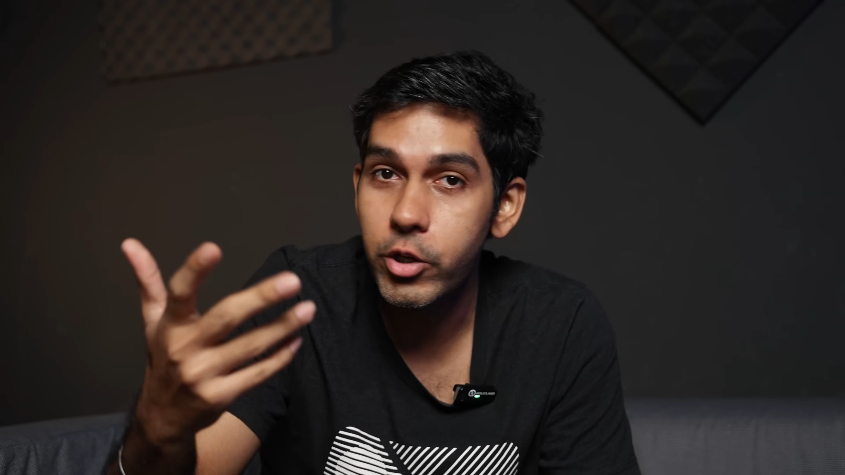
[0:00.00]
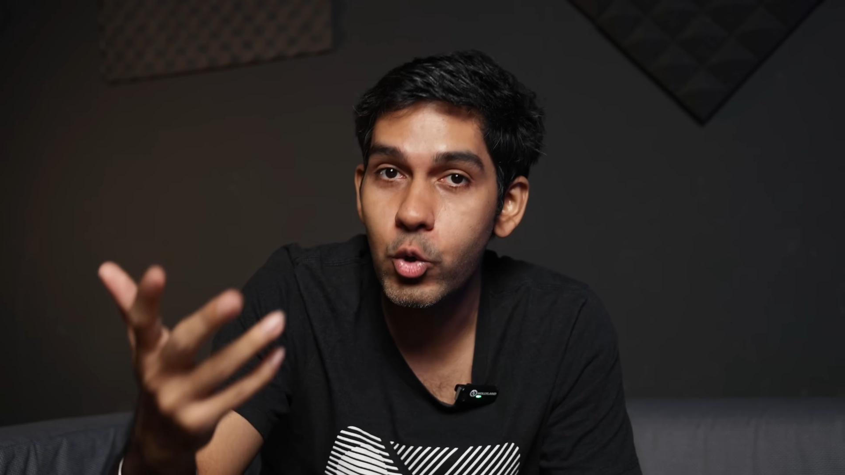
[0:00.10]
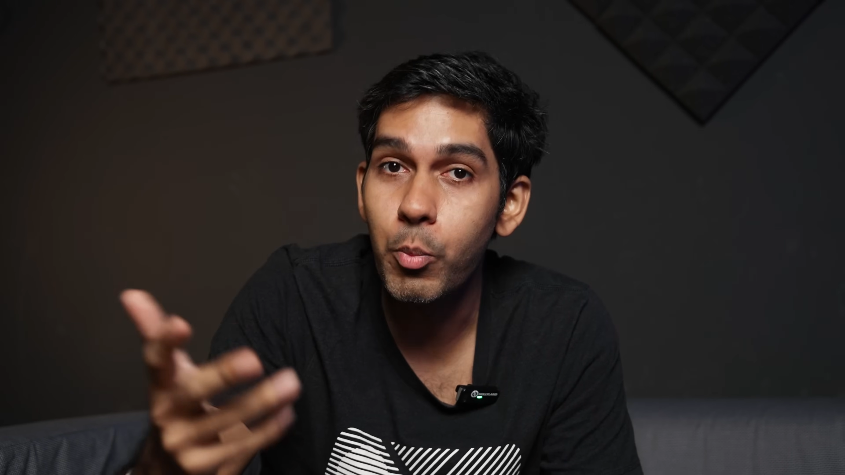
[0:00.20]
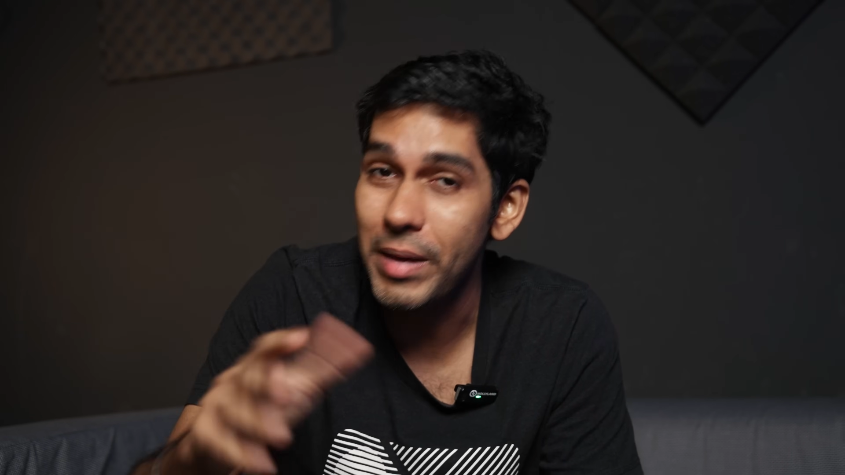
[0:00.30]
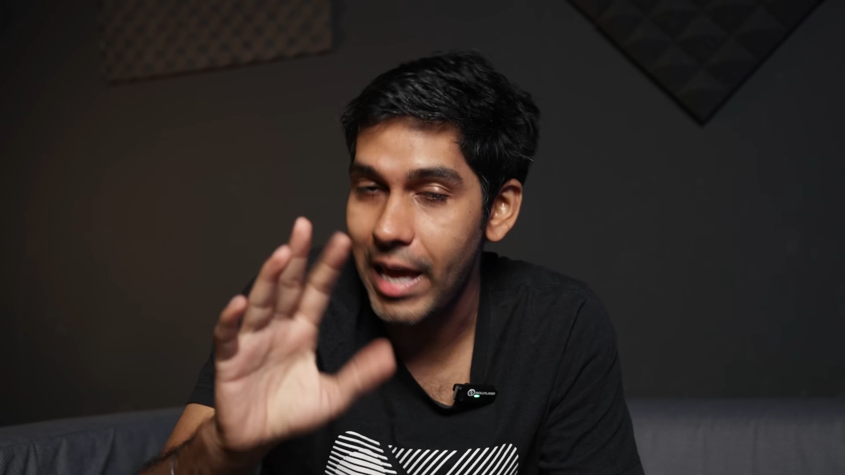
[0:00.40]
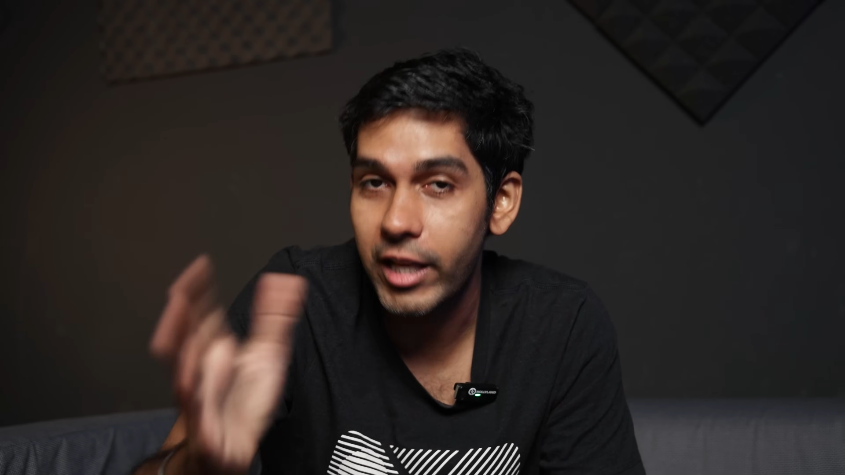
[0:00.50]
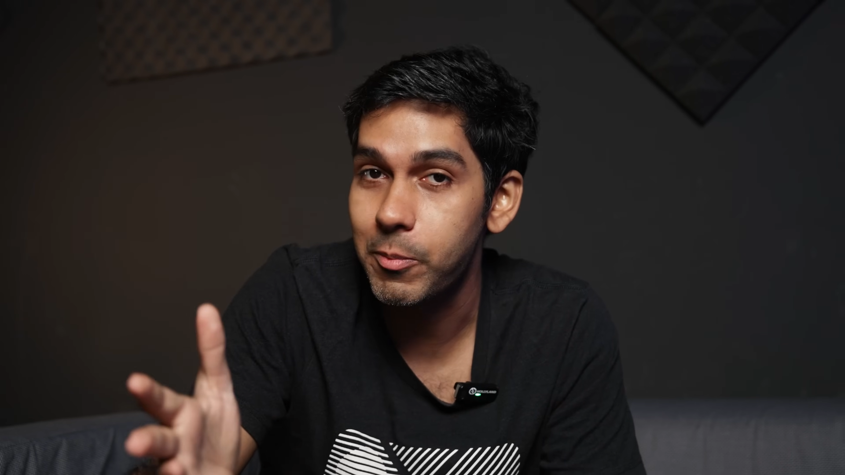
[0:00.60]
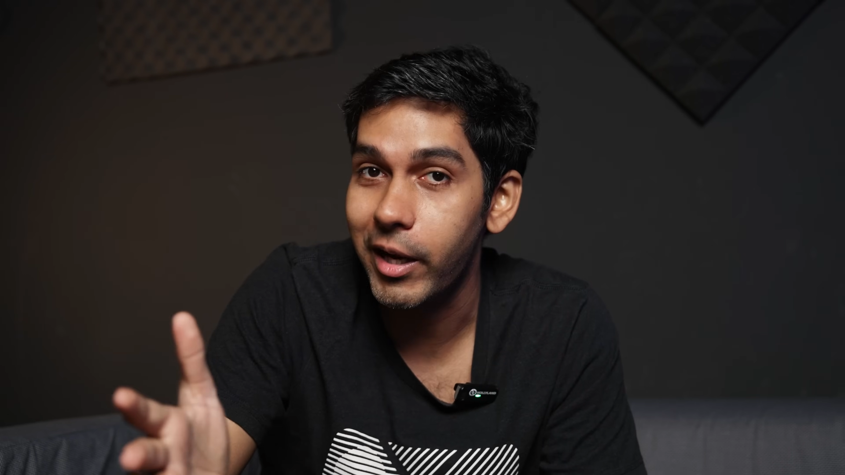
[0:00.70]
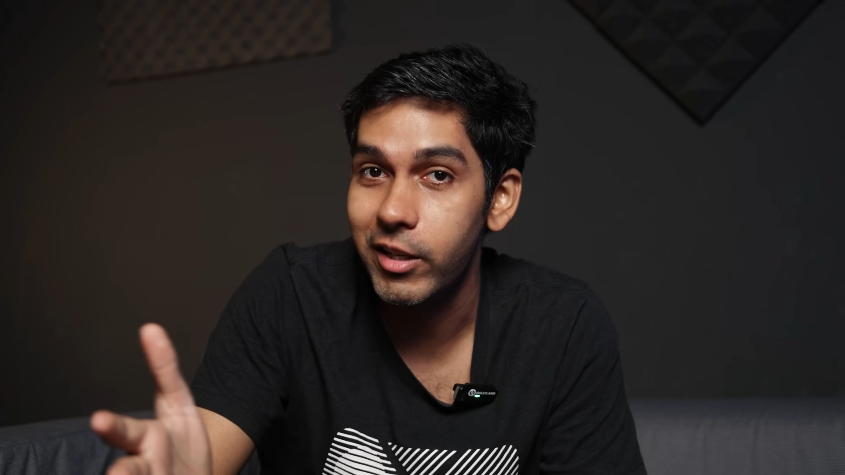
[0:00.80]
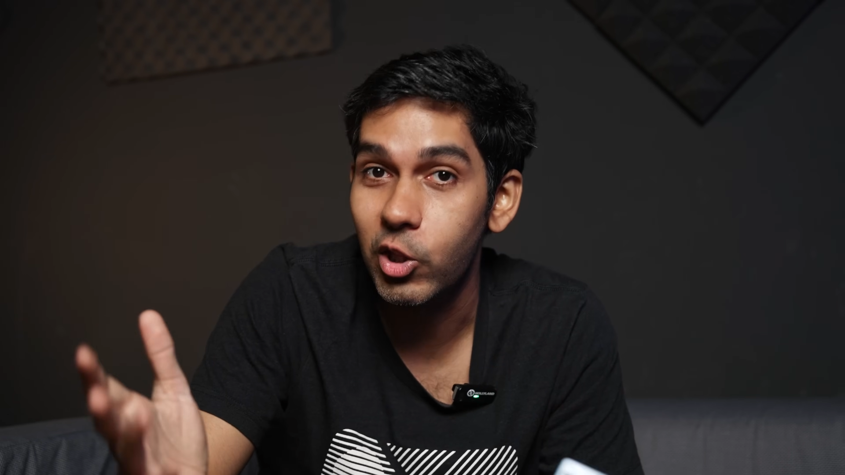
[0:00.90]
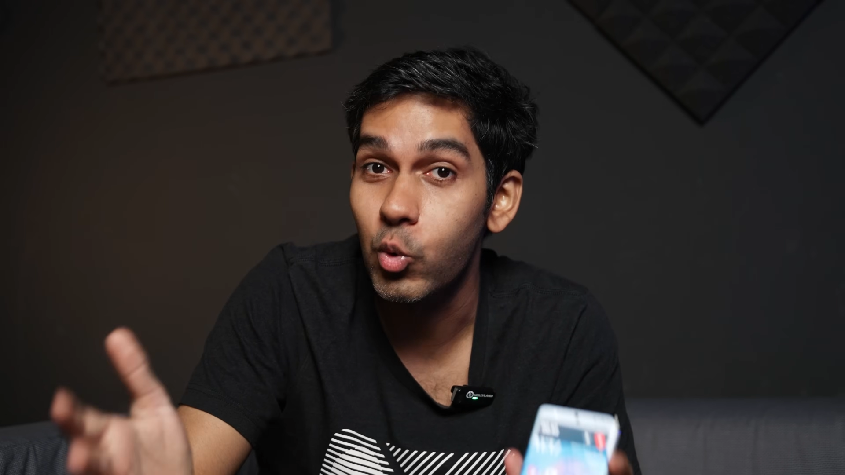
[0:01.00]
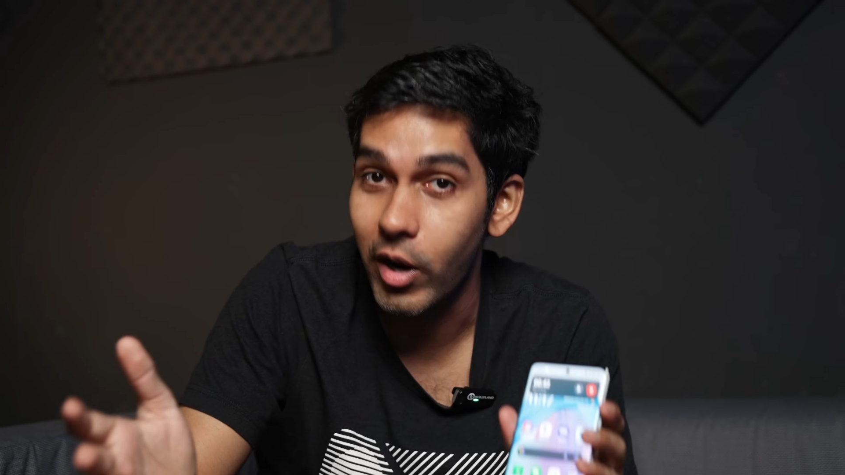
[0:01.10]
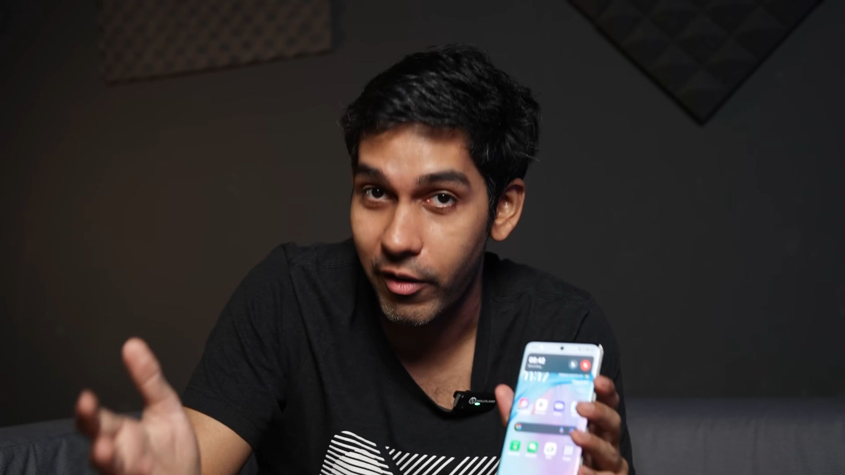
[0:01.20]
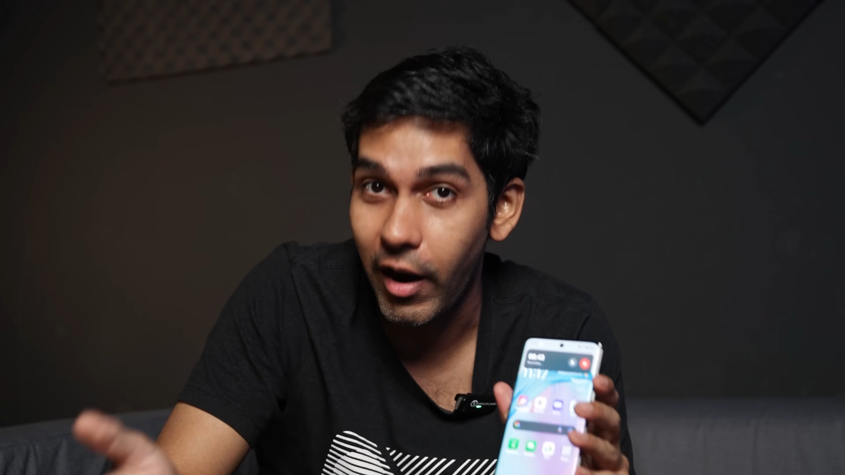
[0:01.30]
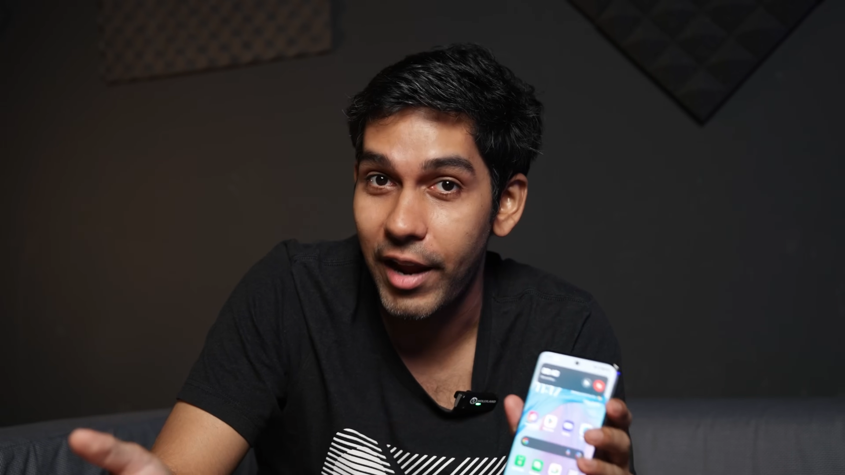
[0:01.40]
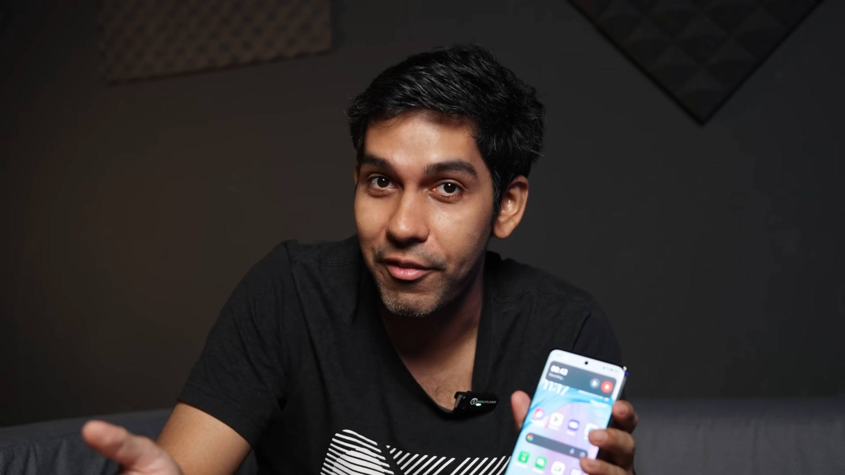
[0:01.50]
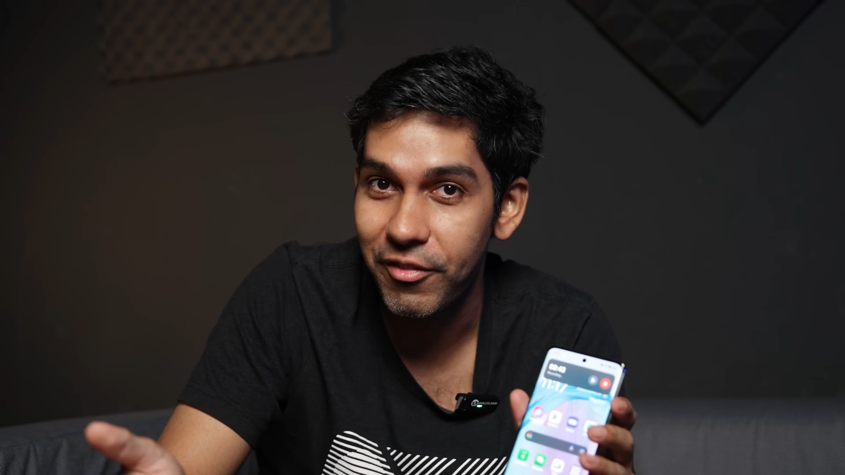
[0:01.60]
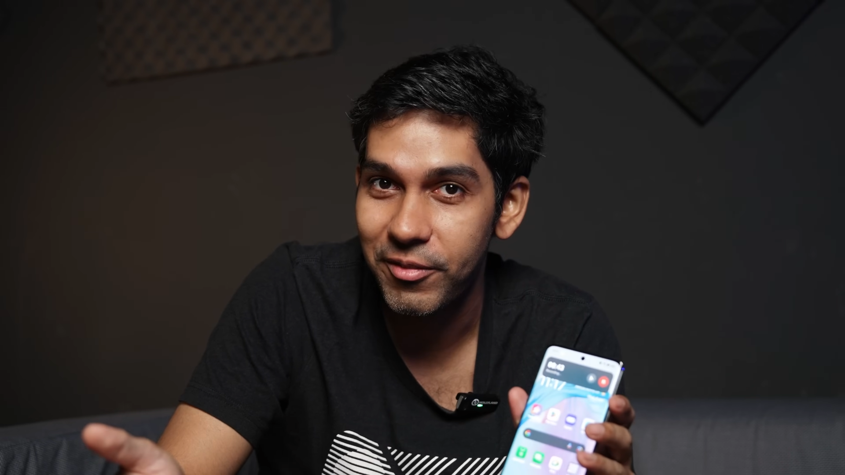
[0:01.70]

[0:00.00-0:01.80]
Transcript: you be expected to arrive.